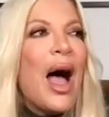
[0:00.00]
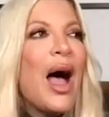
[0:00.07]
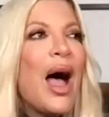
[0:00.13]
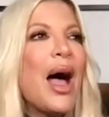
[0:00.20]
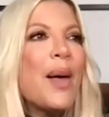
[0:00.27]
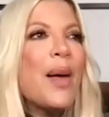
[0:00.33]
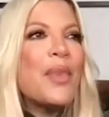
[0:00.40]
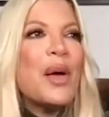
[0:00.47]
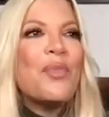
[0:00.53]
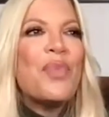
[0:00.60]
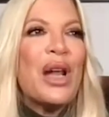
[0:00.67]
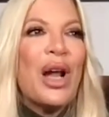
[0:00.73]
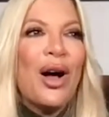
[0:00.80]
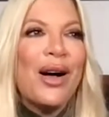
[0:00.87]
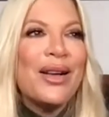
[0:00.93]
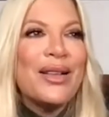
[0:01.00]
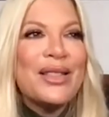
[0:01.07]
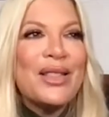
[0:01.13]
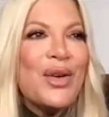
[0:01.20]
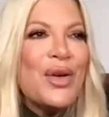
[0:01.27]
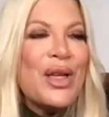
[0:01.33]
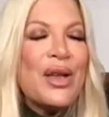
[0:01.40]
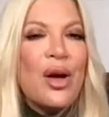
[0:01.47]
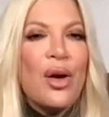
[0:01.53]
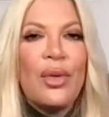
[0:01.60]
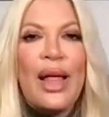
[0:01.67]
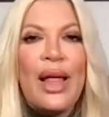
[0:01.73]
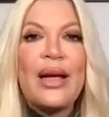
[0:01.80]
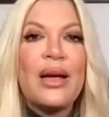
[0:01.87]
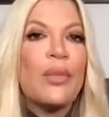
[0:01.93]
Um, but also, you know,
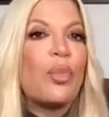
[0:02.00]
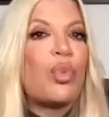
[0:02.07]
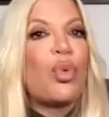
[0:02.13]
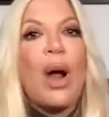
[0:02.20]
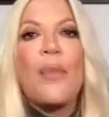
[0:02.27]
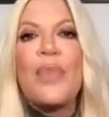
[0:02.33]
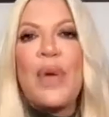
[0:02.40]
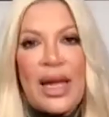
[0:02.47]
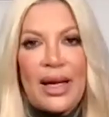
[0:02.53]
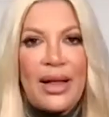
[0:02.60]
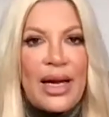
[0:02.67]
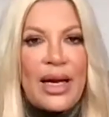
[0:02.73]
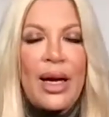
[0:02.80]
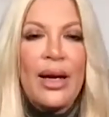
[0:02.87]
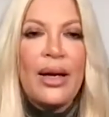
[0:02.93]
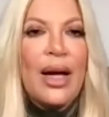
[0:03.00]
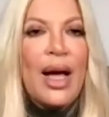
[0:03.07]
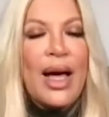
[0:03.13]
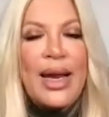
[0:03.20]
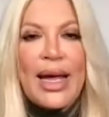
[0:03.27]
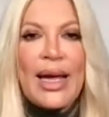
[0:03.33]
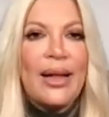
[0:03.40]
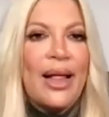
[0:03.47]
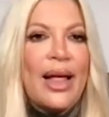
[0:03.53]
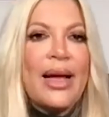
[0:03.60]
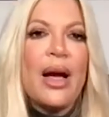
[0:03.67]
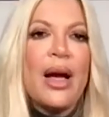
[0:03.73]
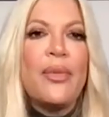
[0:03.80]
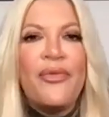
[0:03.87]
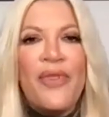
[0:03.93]
like prepping, like cutting
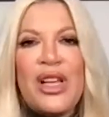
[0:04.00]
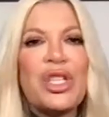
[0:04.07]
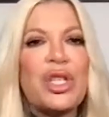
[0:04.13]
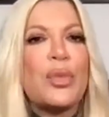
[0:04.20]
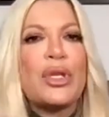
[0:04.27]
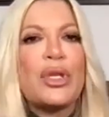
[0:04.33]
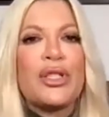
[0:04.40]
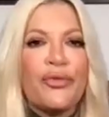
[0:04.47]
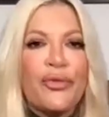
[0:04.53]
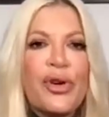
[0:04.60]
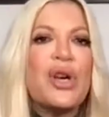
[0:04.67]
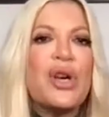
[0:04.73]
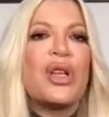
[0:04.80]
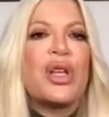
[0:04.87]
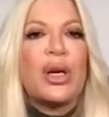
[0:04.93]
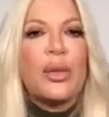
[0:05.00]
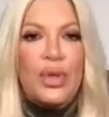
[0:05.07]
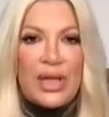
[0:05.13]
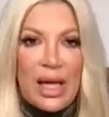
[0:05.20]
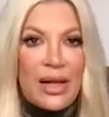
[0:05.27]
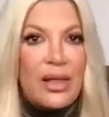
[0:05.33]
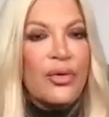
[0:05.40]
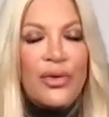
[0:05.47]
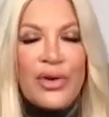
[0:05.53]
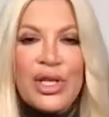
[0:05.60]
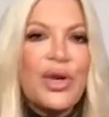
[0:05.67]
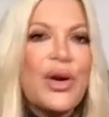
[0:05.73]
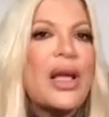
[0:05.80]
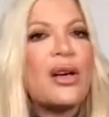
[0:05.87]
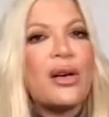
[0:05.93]
like a vegetables, fruit. You can put that in the
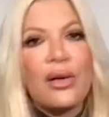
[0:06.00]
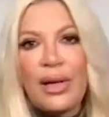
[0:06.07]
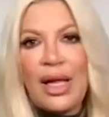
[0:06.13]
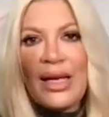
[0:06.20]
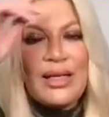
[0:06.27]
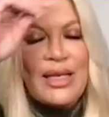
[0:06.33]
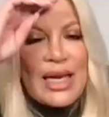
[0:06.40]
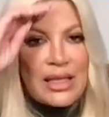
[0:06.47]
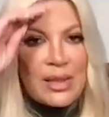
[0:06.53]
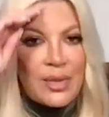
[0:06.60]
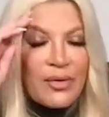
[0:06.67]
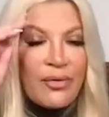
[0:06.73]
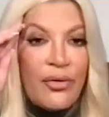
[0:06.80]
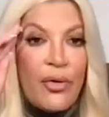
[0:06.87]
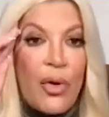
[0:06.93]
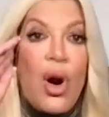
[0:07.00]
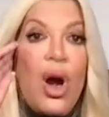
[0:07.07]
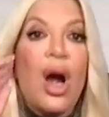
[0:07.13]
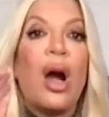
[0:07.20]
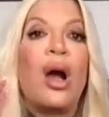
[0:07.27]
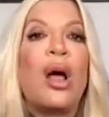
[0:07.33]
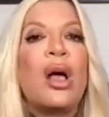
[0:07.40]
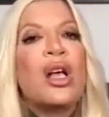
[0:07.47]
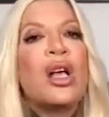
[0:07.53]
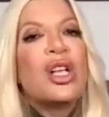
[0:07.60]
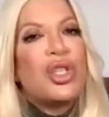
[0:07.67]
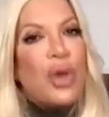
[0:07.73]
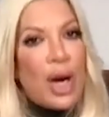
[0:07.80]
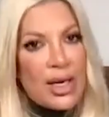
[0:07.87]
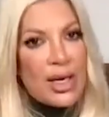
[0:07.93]
refrigerator like days before,
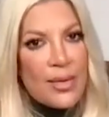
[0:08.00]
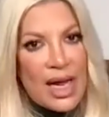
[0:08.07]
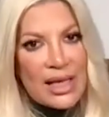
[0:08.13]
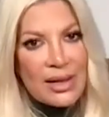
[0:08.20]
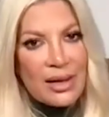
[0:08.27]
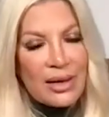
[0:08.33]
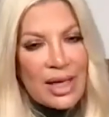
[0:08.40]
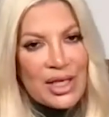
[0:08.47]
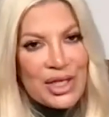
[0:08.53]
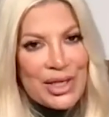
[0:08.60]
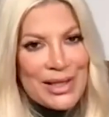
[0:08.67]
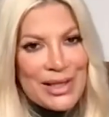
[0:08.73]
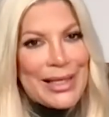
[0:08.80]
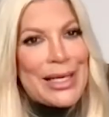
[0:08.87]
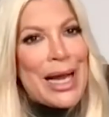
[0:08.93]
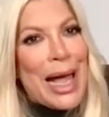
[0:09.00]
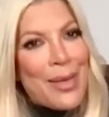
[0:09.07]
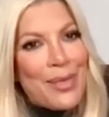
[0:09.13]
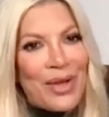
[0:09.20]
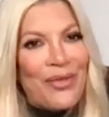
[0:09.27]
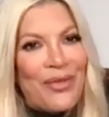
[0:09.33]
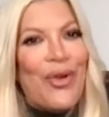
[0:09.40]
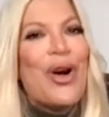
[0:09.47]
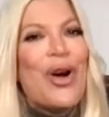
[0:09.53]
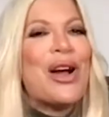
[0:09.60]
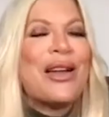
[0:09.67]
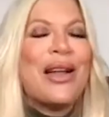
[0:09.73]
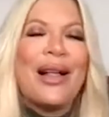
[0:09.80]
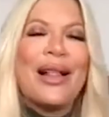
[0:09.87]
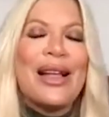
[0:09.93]
trying to make the lunches the night
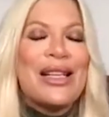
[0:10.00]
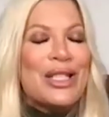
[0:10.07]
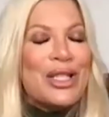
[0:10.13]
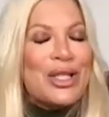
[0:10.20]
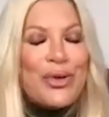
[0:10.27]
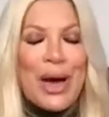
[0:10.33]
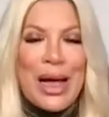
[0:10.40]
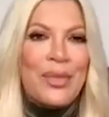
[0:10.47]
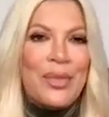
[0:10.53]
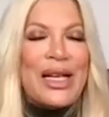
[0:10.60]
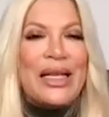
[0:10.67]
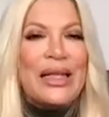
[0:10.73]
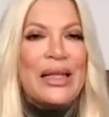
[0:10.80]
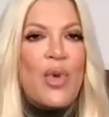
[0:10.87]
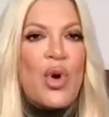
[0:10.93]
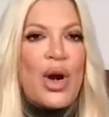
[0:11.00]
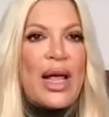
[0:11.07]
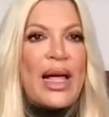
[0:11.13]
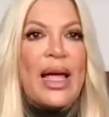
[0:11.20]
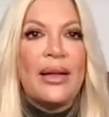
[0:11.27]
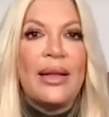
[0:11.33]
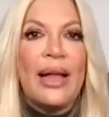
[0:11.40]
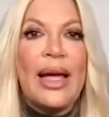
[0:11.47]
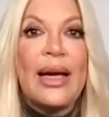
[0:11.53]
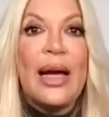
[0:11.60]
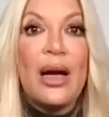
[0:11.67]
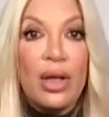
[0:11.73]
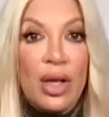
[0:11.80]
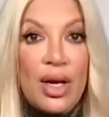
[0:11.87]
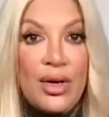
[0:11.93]
before, not like scrambling in the morning and laying
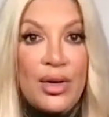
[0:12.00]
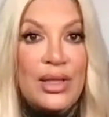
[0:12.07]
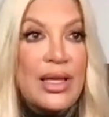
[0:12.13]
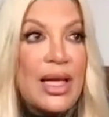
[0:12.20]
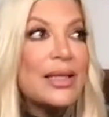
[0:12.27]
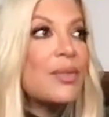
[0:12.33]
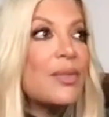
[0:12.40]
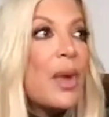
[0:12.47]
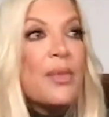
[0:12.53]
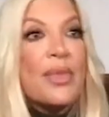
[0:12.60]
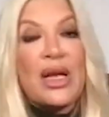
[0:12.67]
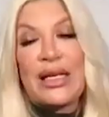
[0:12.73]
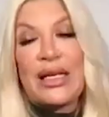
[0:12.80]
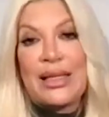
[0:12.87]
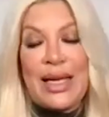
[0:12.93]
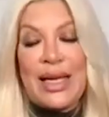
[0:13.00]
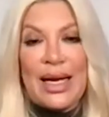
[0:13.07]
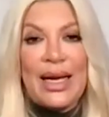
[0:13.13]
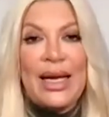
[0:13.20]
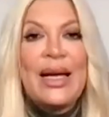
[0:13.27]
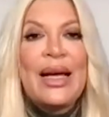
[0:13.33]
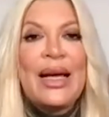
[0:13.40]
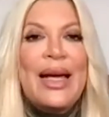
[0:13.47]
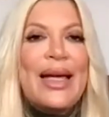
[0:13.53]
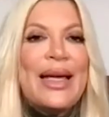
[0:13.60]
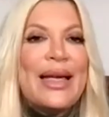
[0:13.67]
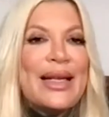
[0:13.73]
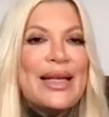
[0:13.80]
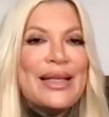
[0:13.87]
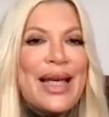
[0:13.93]
out clothes. That's my biggest thing
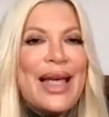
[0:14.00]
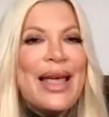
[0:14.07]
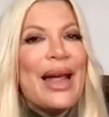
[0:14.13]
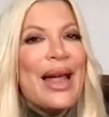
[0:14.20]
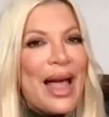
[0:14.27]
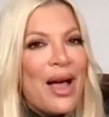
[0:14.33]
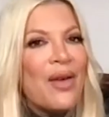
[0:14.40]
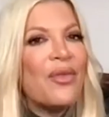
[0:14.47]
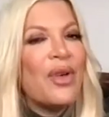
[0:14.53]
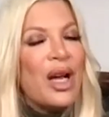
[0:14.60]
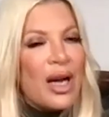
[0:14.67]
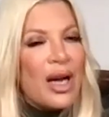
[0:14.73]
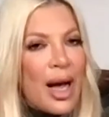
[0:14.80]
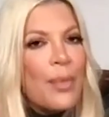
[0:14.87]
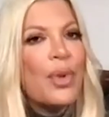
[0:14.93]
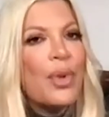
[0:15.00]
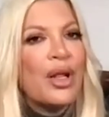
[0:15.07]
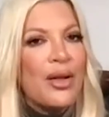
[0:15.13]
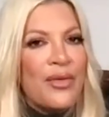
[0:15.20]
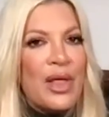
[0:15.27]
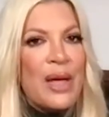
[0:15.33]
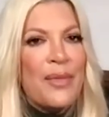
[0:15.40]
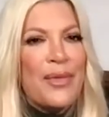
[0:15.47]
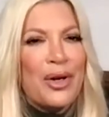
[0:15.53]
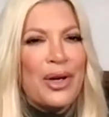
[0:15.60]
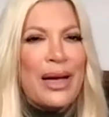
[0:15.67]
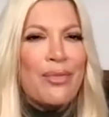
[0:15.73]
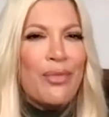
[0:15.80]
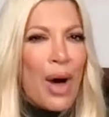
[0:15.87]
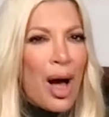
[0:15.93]
is, and I have a couple of them, they're
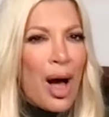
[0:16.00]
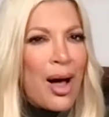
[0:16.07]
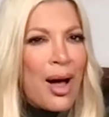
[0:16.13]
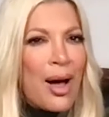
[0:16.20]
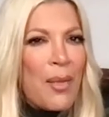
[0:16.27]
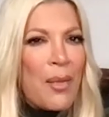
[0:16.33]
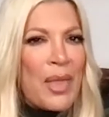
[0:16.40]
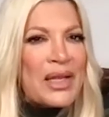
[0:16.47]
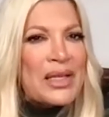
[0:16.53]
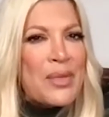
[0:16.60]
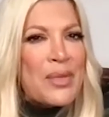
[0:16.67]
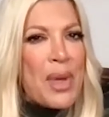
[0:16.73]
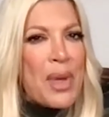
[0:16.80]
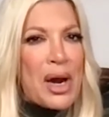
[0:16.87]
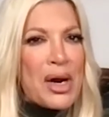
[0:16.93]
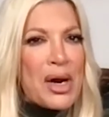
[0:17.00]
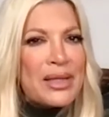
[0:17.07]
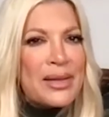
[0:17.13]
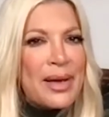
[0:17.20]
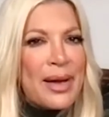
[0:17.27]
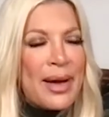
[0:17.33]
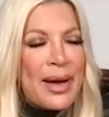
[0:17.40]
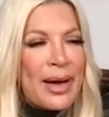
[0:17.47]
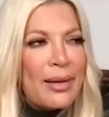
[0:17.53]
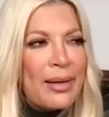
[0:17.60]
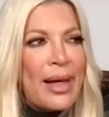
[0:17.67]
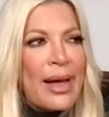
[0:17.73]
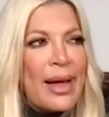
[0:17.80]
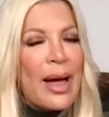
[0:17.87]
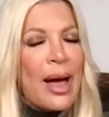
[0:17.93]
like, mom, that's embarrassing.
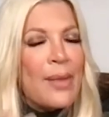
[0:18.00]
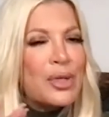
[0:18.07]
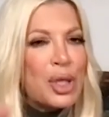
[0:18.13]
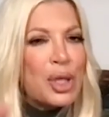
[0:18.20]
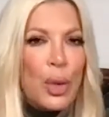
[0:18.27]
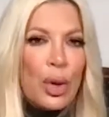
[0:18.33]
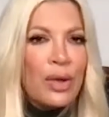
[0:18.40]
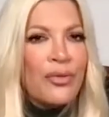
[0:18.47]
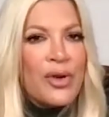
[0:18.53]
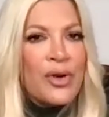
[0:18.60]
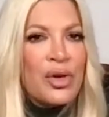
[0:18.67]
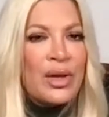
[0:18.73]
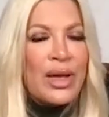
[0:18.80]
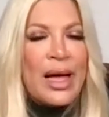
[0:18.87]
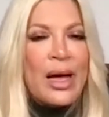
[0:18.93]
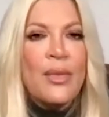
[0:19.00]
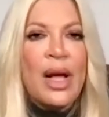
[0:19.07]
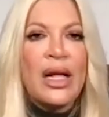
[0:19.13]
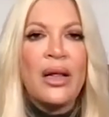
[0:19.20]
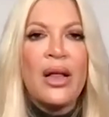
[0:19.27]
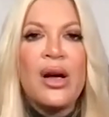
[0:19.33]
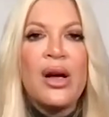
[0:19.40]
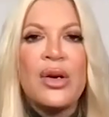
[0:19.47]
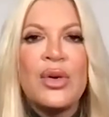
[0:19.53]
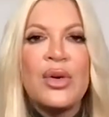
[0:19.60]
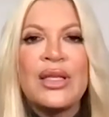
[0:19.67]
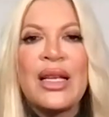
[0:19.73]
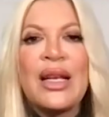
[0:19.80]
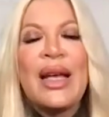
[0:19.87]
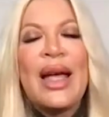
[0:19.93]
Like I'm too old for you to lay out my
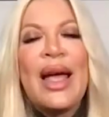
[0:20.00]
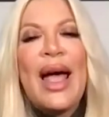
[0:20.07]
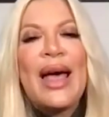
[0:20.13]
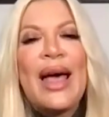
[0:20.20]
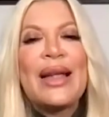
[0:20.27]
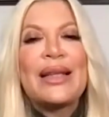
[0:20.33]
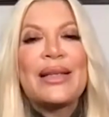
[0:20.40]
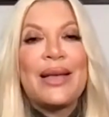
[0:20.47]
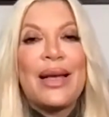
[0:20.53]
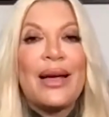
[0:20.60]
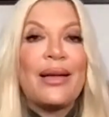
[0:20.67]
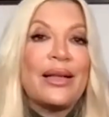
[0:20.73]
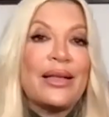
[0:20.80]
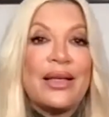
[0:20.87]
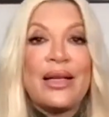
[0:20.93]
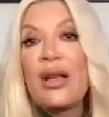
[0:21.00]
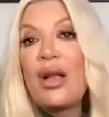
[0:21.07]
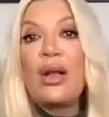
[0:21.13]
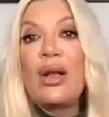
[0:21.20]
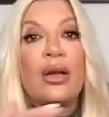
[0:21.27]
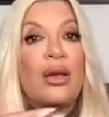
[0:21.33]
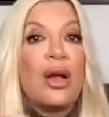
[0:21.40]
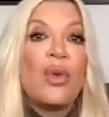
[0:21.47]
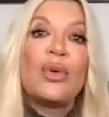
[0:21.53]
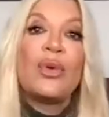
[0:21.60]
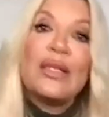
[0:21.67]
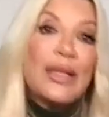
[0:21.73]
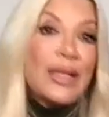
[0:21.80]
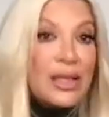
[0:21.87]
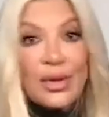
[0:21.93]
clothes. And it's like, listen, no
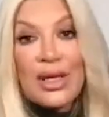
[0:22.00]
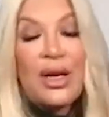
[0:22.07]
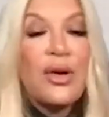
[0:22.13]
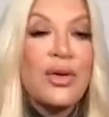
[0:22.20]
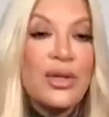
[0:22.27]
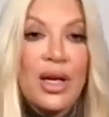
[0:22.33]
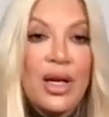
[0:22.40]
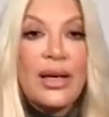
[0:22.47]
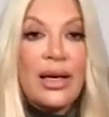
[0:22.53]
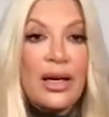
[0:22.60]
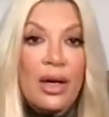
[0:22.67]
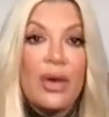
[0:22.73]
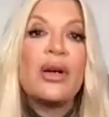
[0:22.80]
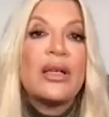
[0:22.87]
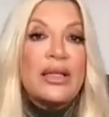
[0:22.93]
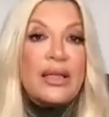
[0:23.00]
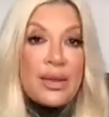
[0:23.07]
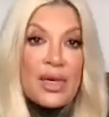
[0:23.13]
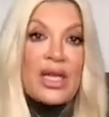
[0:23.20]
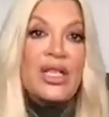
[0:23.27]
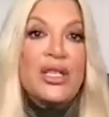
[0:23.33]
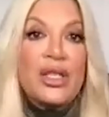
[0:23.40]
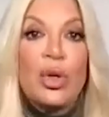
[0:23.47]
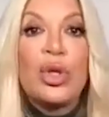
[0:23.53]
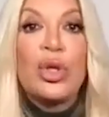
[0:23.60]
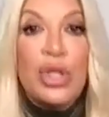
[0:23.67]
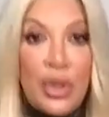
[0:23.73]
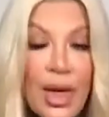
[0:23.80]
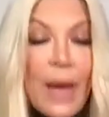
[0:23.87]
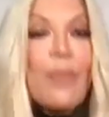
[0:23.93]
one sees what goes on here. Oh, except I just
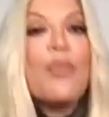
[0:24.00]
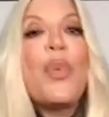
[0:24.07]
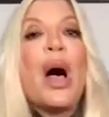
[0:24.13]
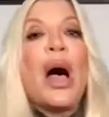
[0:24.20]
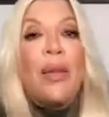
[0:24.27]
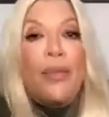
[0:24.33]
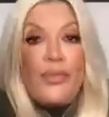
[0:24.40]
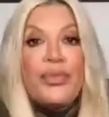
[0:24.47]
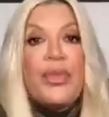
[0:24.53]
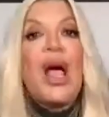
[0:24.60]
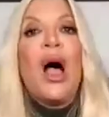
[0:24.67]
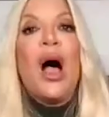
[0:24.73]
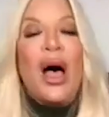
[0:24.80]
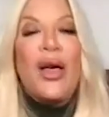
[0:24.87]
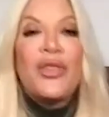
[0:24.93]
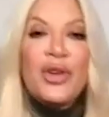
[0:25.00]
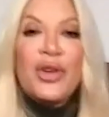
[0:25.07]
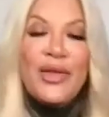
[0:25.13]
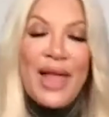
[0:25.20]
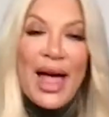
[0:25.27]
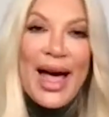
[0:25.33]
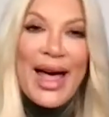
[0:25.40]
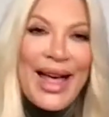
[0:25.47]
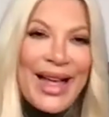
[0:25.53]
told you that. But other than that.